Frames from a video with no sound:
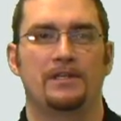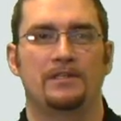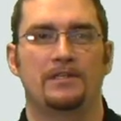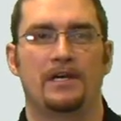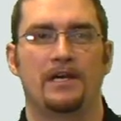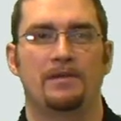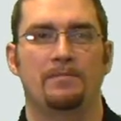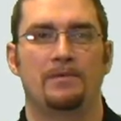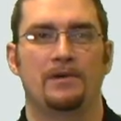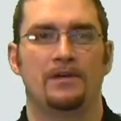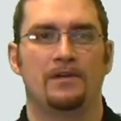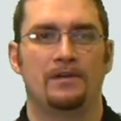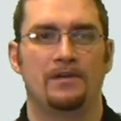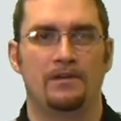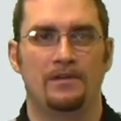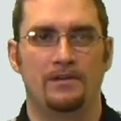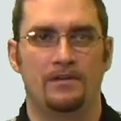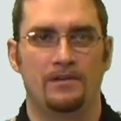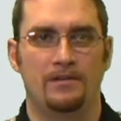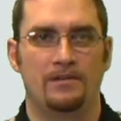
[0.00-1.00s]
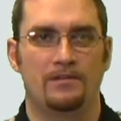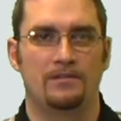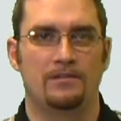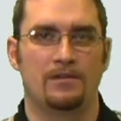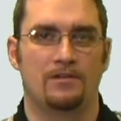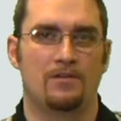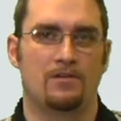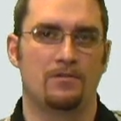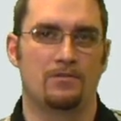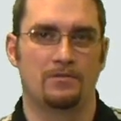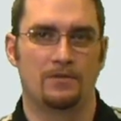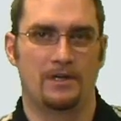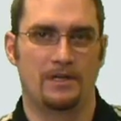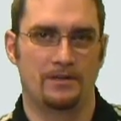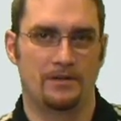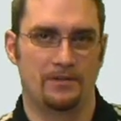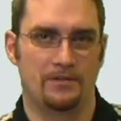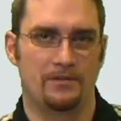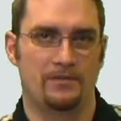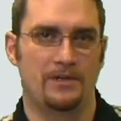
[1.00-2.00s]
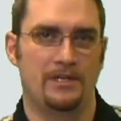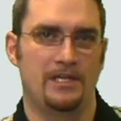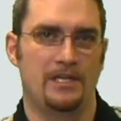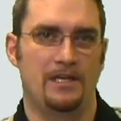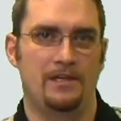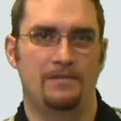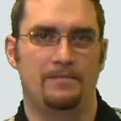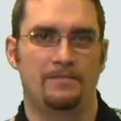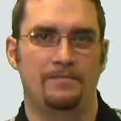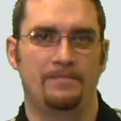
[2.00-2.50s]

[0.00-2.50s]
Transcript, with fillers: type to cold runner 3D.